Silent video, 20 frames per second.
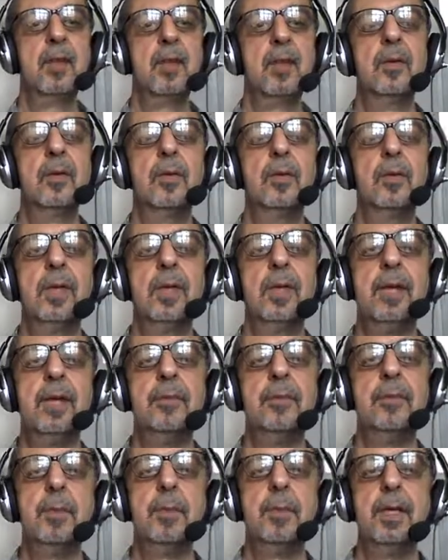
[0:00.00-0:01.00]
Good day
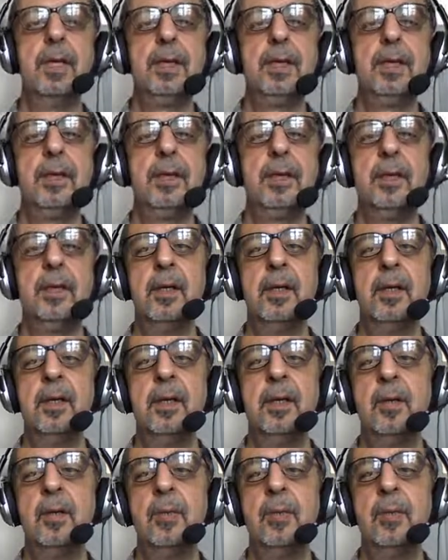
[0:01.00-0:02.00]
everybody.
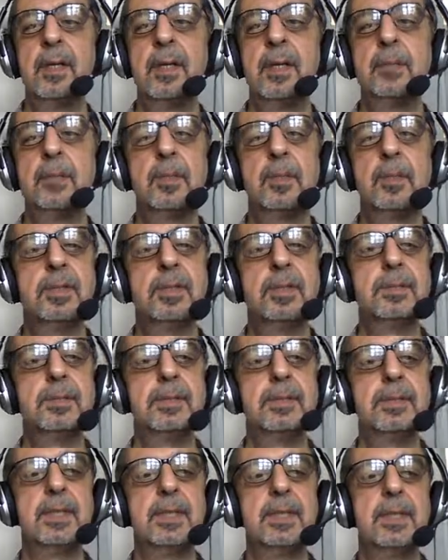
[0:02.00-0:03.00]
Welcome to this
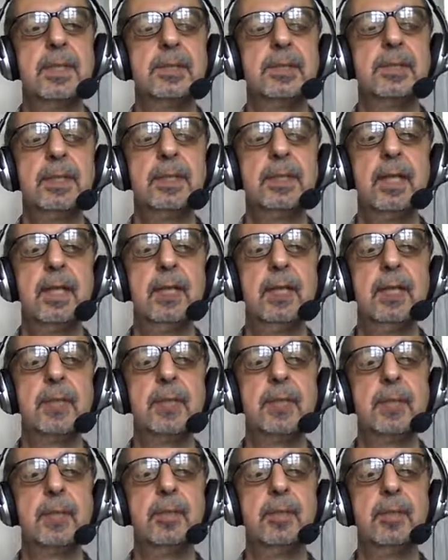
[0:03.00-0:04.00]
presentation. I am
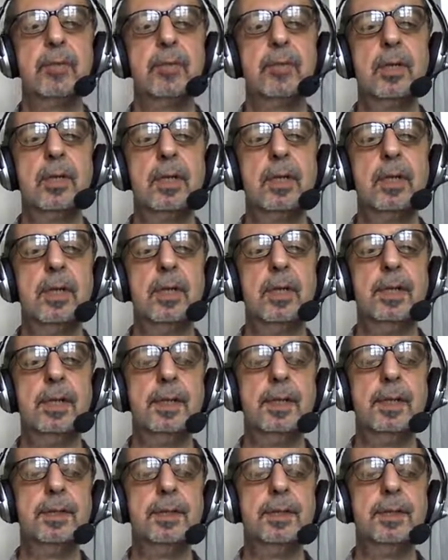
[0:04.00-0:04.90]
Captain Ronnie Rani.